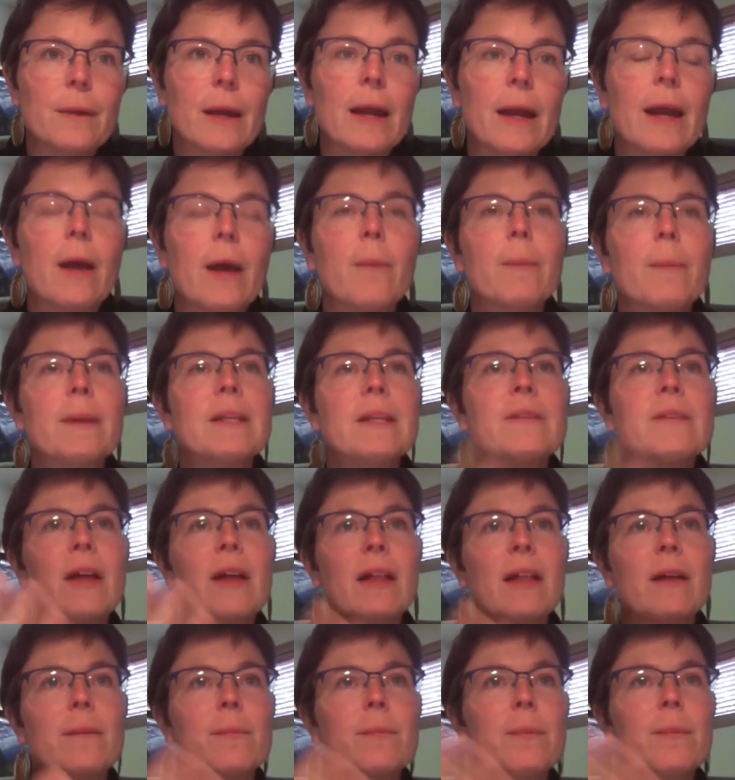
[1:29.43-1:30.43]
helping
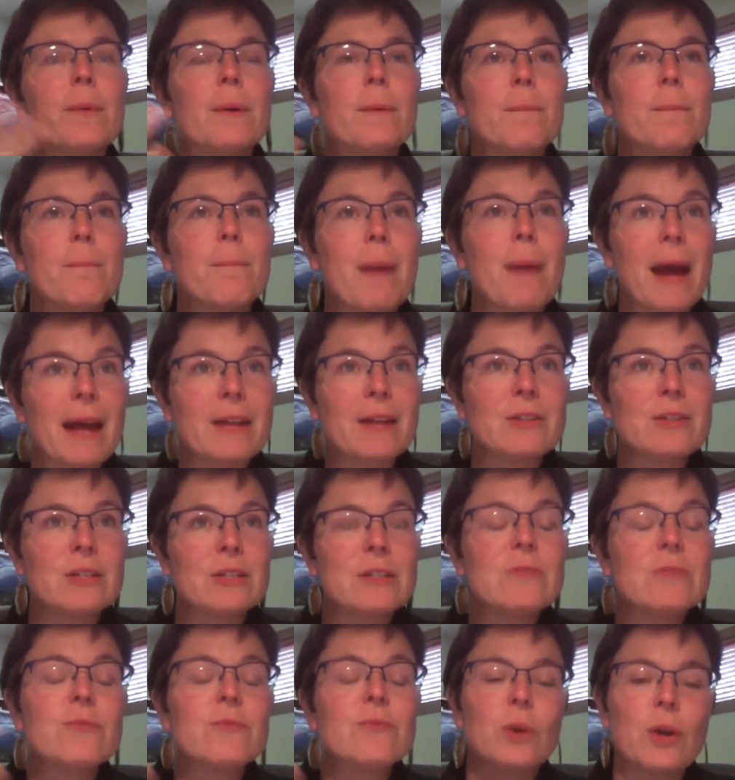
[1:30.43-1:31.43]
develop
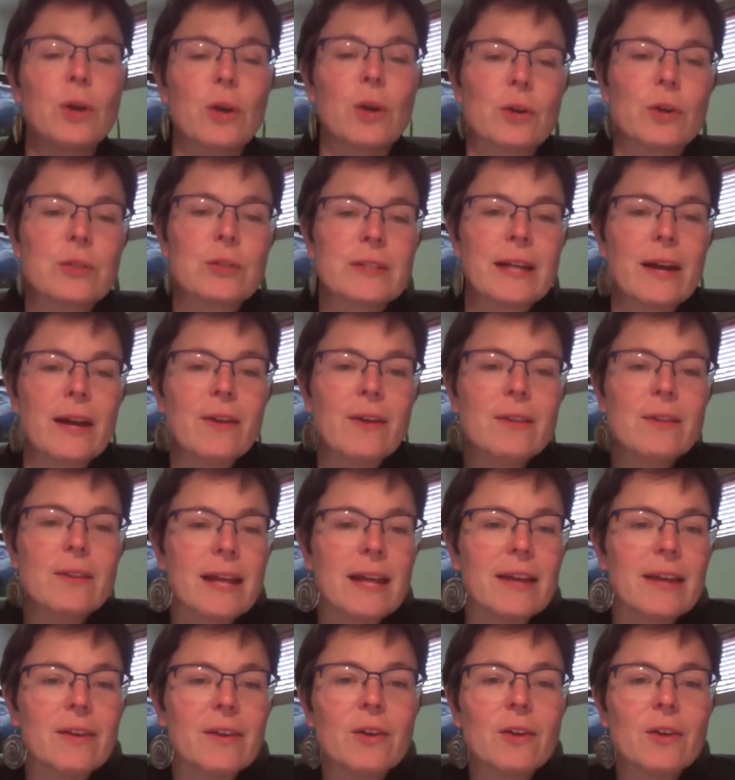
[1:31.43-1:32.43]
badges for Girl Scouts,
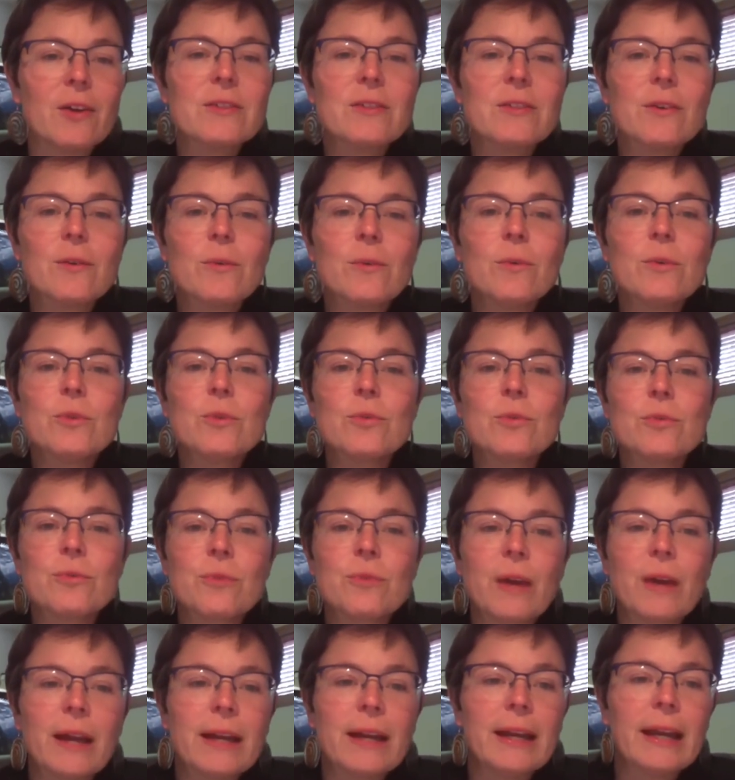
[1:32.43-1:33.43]
and also
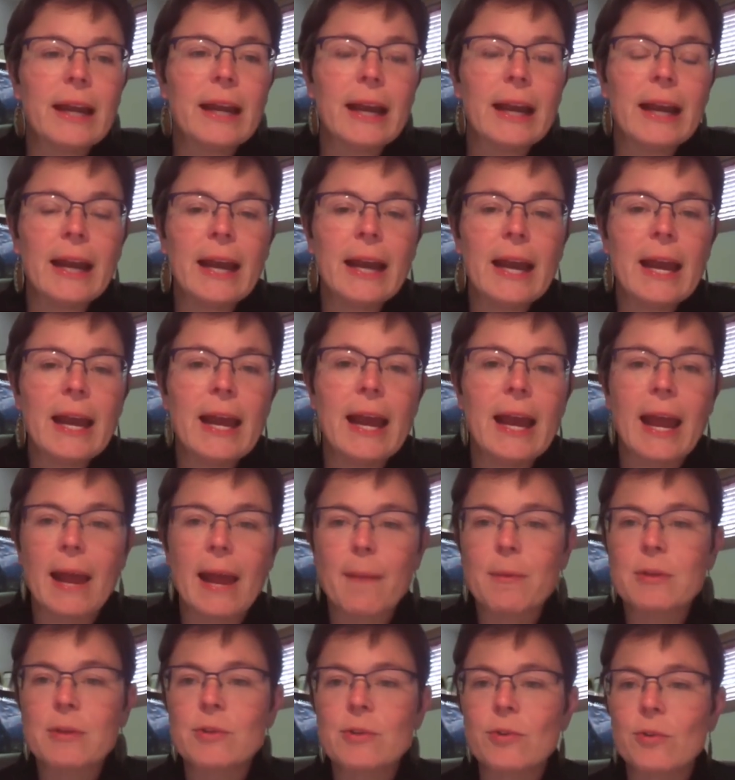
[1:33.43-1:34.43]
training
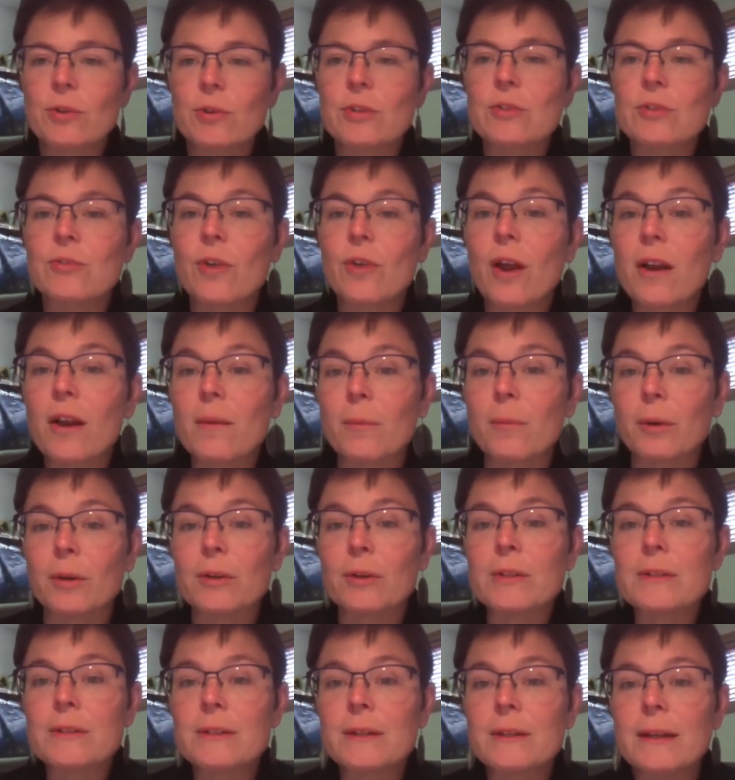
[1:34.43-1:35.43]
amateur
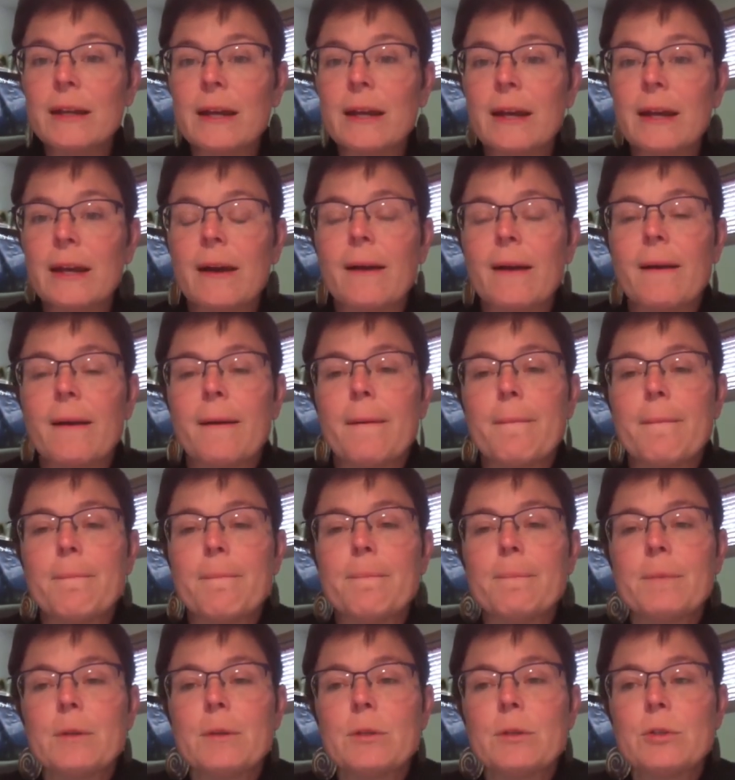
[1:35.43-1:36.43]
astronomers
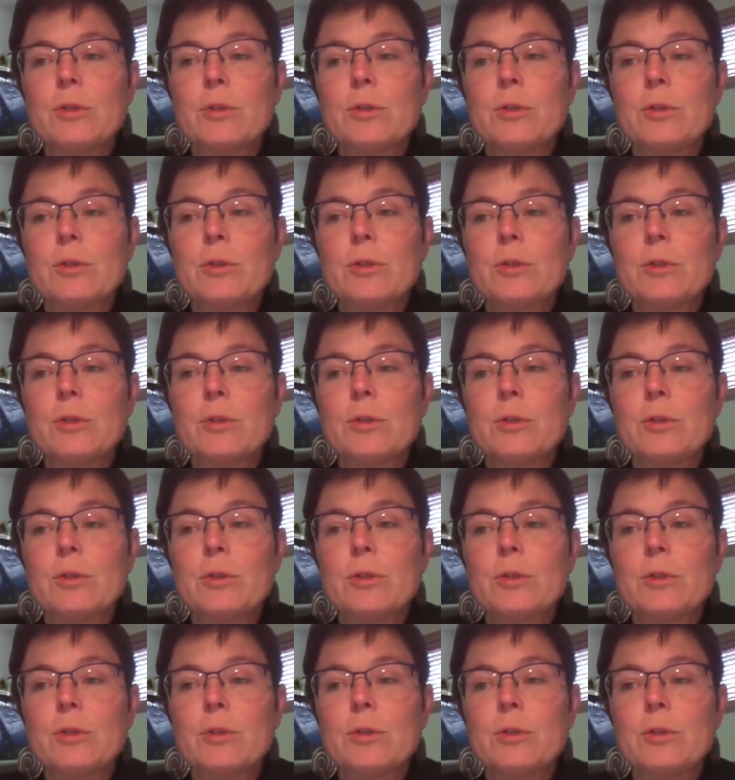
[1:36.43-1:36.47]
um,